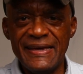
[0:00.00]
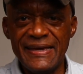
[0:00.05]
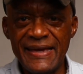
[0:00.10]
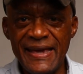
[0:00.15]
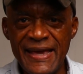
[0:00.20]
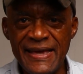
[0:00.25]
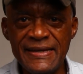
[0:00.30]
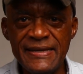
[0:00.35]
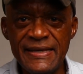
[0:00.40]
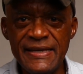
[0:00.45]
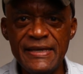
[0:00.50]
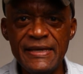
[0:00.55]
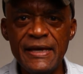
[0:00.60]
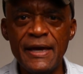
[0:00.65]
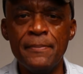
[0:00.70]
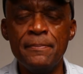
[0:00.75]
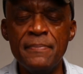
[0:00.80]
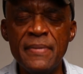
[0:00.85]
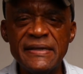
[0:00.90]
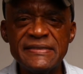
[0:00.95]
any
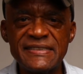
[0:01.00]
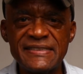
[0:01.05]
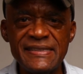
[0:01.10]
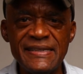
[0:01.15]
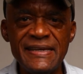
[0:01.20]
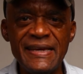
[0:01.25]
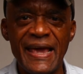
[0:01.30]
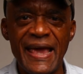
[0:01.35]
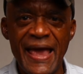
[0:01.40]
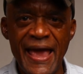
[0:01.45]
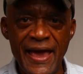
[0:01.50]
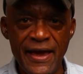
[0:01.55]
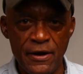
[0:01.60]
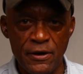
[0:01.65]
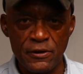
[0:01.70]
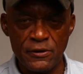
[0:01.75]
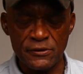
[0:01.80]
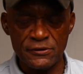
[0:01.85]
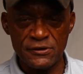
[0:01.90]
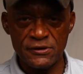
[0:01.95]
missing
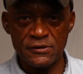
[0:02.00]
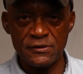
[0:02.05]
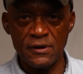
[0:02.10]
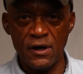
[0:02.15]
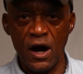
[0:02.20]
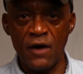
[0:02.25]
heirs